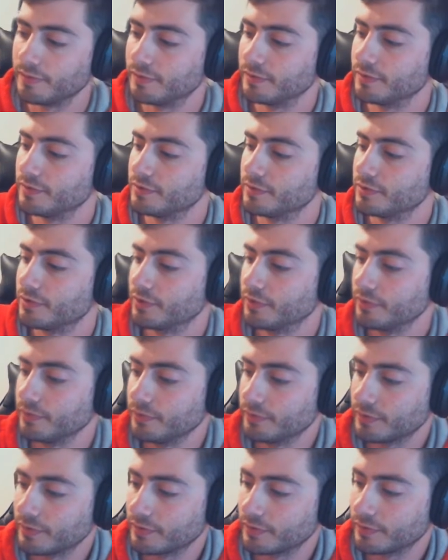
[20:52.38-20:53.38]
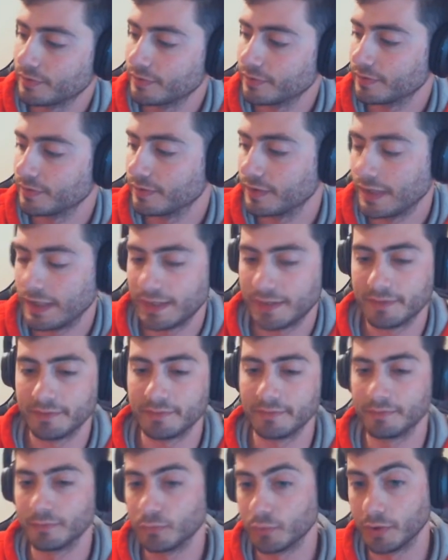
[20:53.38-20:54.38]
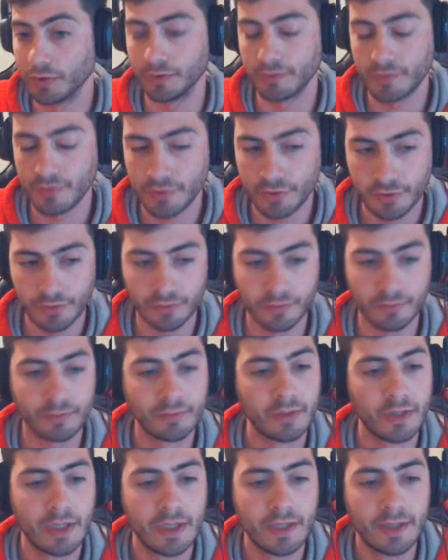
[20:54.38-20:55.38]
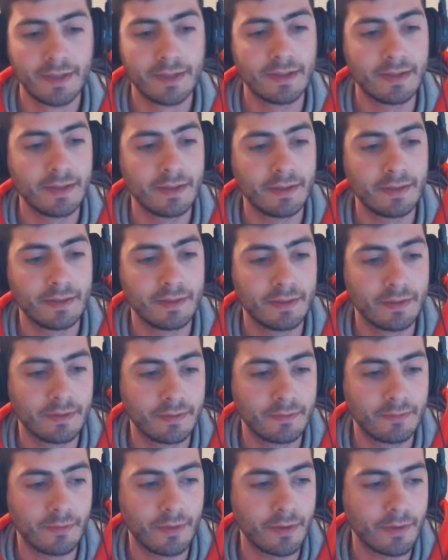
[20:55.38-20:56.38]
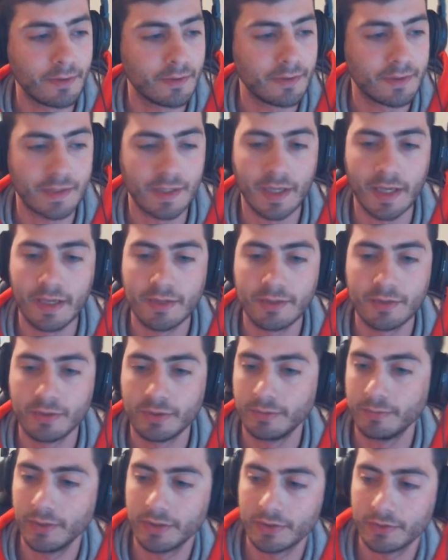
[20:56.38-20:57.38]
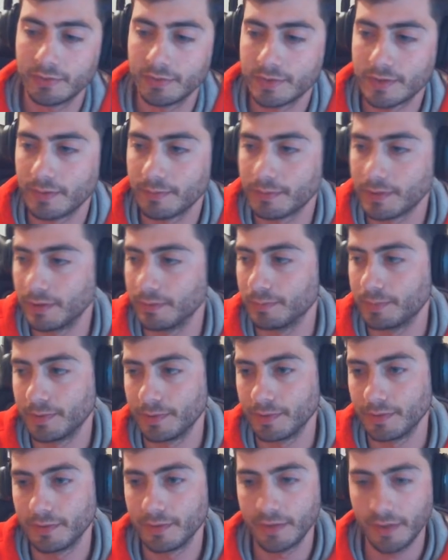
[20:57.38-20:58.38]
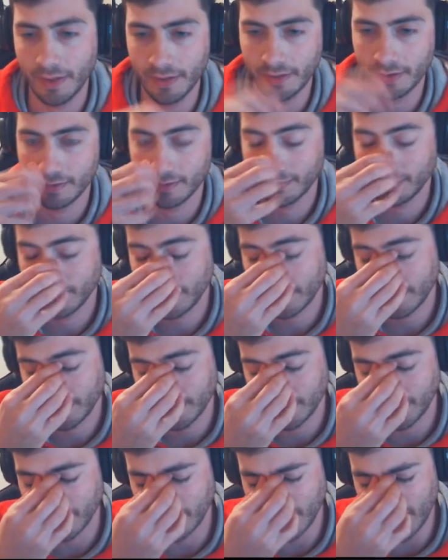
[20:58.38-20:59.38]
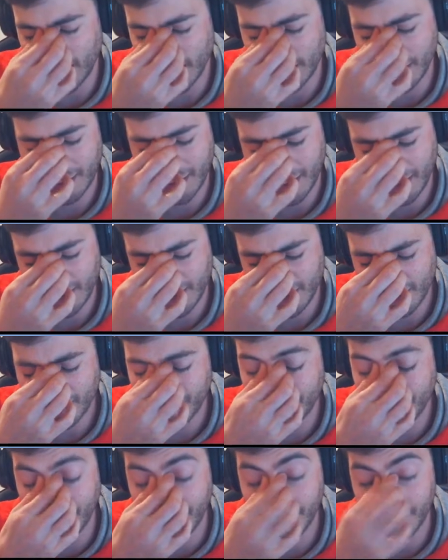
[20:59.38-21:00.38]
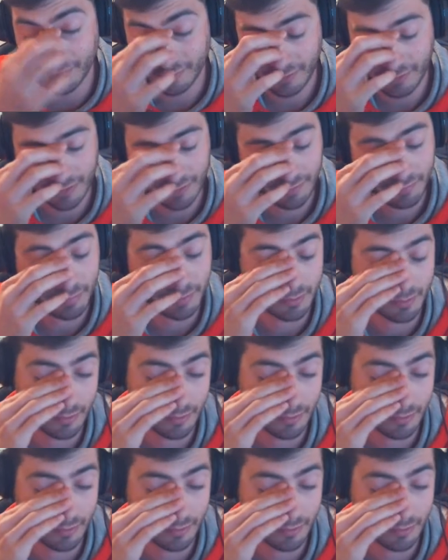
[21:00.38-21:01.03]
Zeus and Zoo, whether it's an engine mixed with something pure, I don't know if pure